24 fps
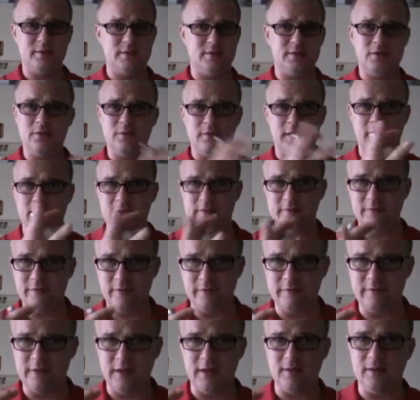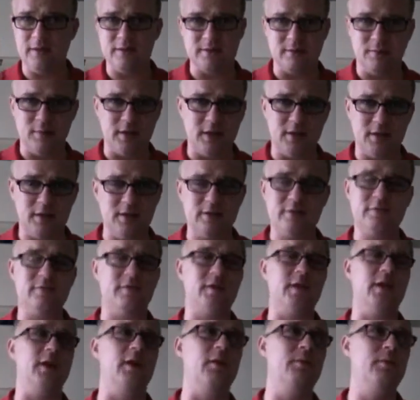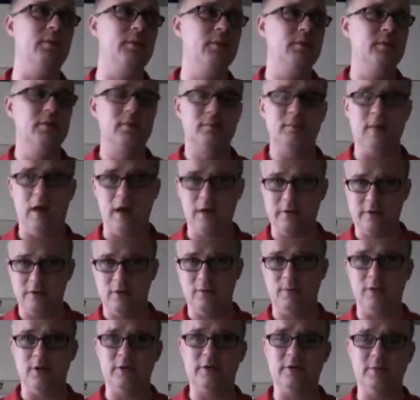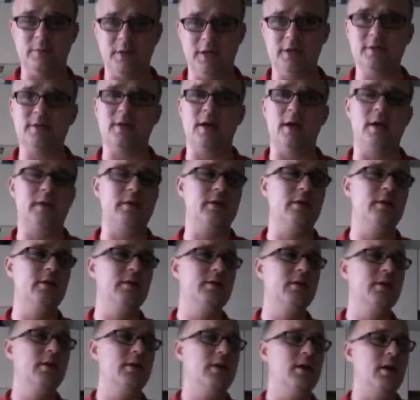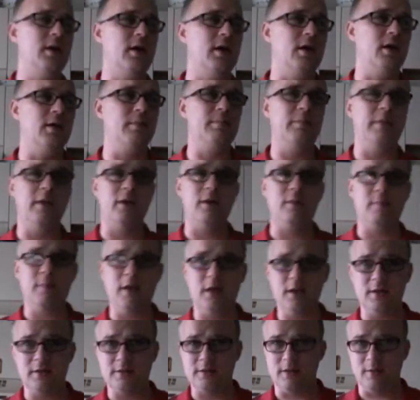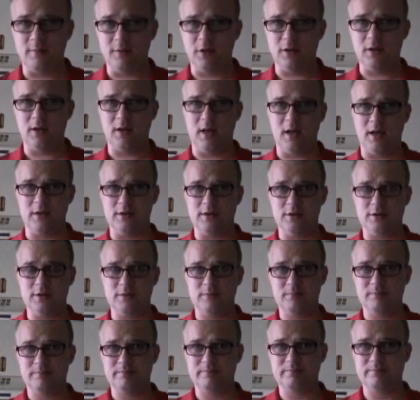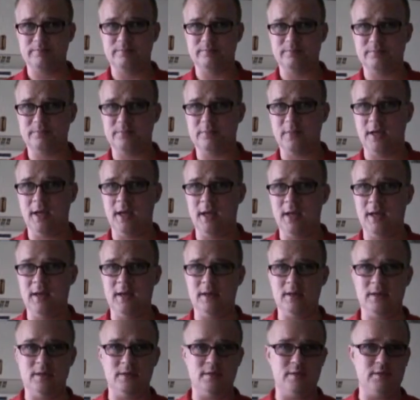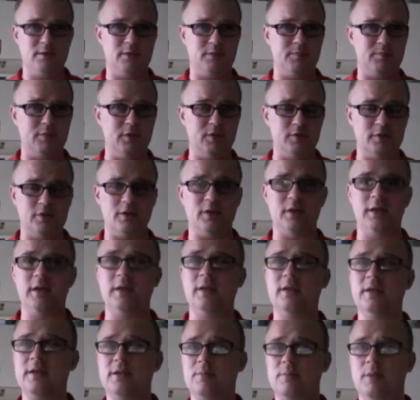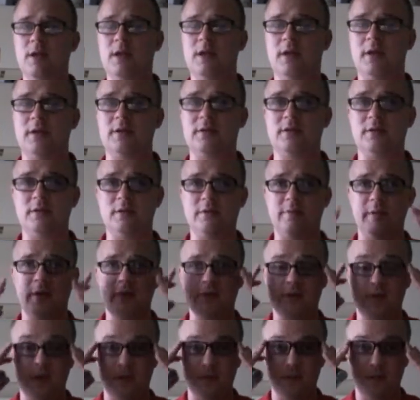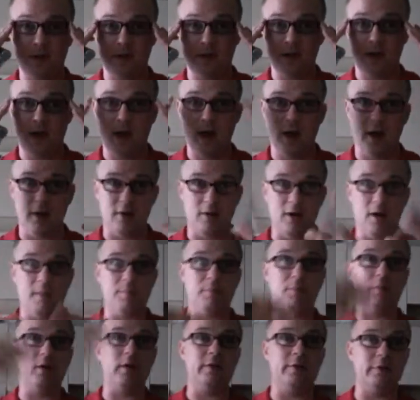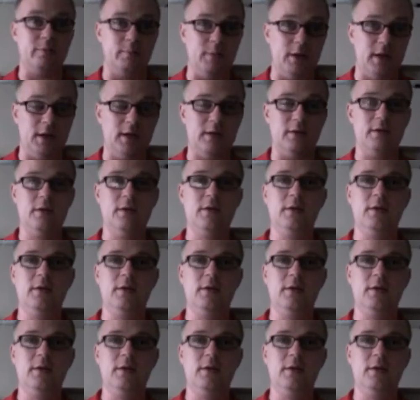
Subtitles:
2015, as I'm making this video, October to be exact, they're meeting somewhere in lodges. And supposedly in these meetings, especially when the higher-up ones meet,